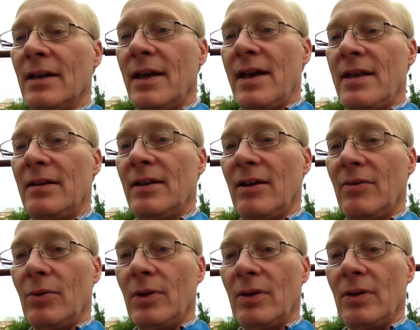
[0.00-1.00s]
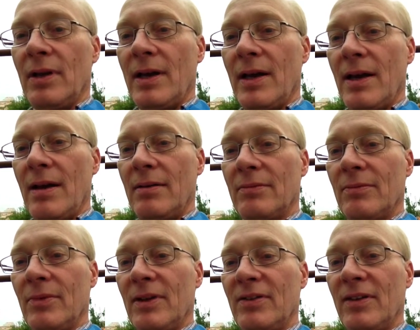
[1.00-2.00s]
and that will uh,
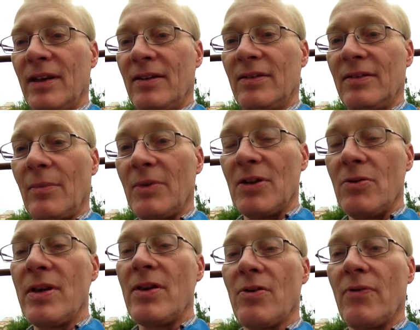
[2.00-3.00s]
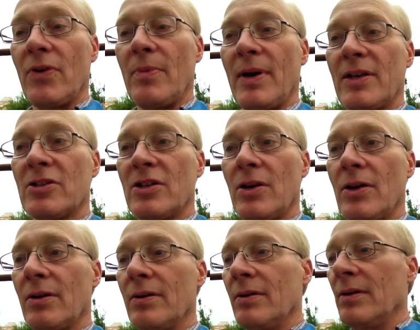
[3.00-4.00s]
is is something you hear very much here.
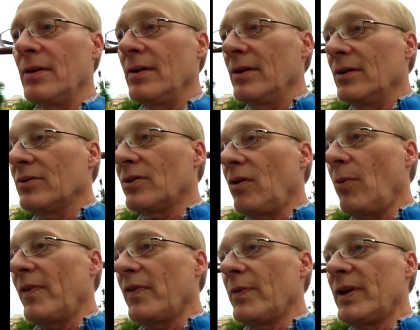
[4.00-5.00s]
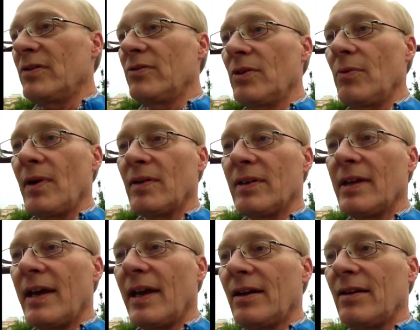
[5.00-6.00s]
So I hope everybody's doing well in
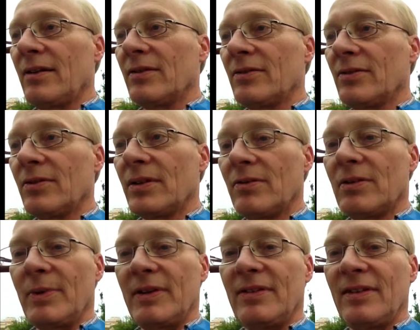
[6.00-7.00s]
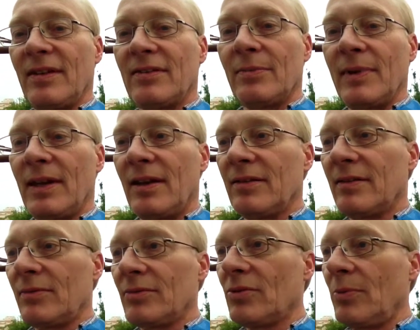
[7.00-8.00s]
Canada. This turned out to be six minutes. I
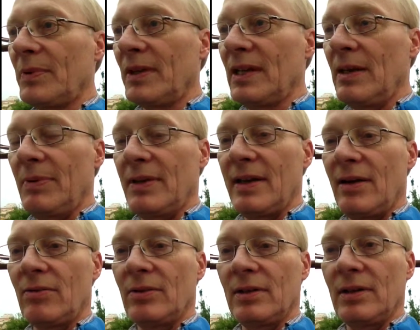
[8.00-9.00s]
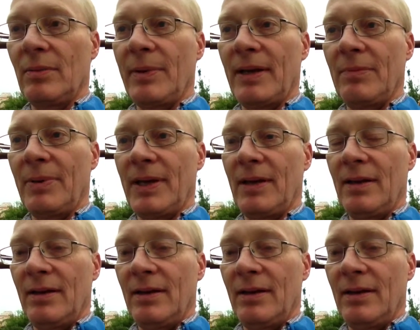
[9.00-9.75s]
was hoping to keep it down a little bit, but